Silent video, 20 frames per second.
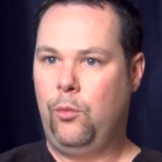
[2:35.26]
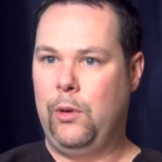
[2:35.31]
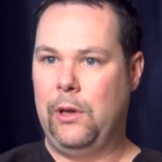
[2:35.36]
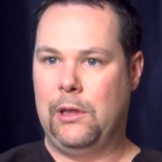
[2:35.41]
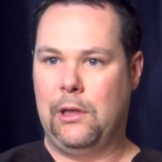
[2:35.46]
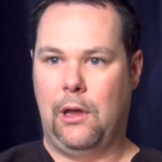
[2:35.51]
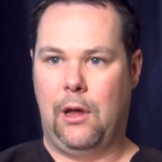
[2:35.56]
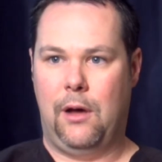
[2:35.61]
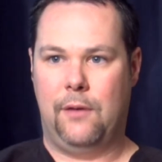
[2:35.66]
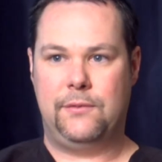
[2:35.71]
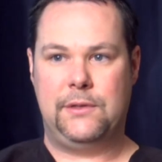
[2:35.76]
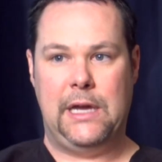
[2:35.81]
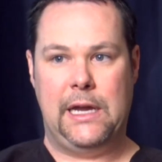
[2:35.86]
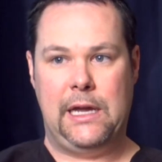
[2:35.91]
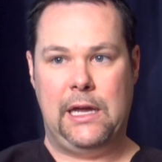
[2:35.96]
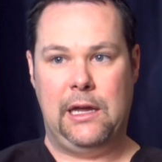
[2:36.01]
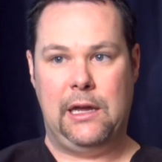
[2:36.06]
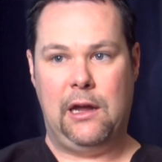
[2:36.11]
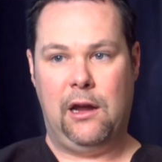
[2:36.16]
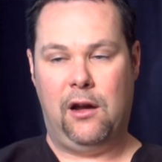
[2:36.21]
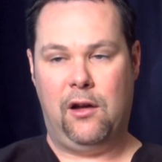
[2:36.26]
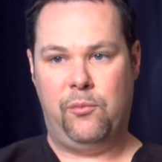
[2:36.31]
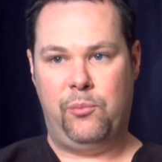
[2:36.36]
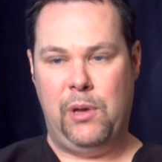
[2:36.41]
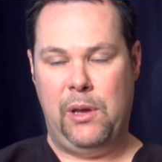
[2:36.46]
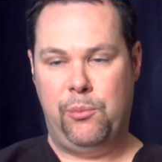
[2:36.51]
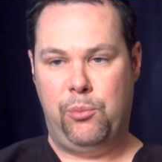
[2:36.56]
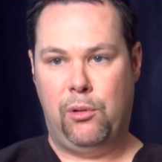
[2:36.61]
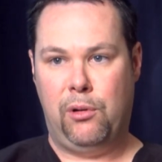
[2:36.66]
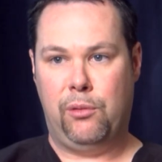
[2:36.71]
We love taking care
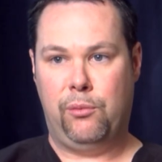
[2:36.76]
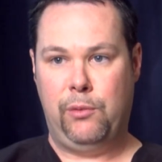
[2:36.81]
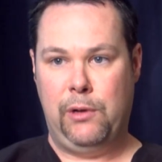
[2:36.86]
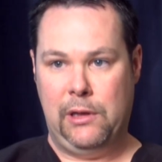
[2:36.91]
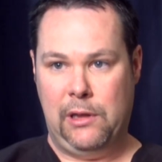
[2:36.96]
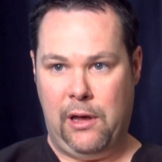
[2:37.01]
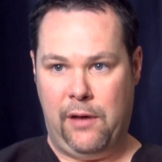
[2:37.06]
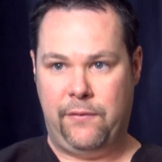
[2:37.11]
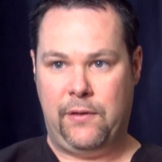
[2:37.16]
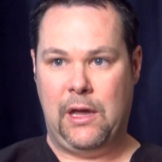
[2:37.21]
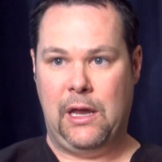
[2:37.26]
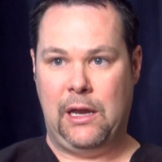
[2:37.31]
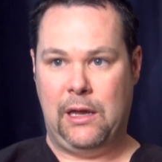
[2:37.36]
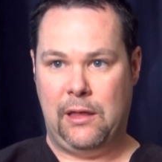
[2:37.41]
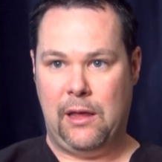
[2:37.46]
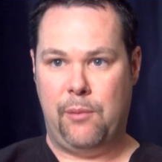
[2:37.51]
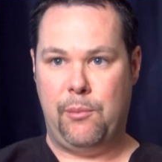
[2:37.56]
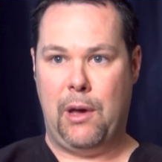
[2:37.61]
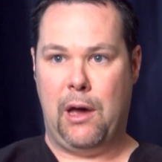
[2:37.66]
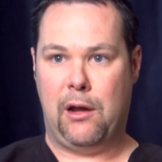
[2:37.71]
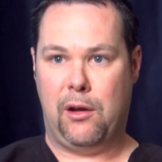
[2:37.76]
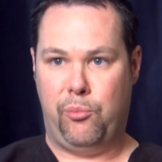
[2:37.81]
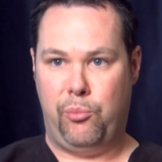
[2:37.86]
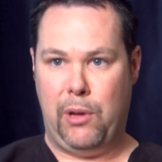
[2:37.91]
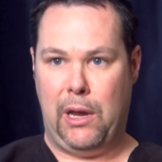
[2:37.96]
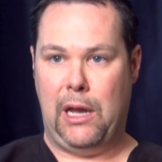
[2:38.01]
of people and we love getting them out of